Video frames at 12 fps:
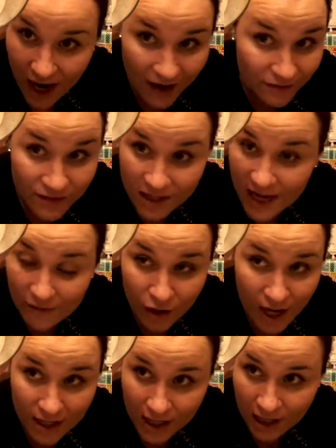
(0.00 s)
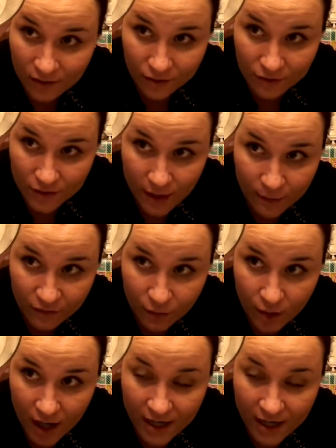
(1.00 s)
I've never had a candle do that before.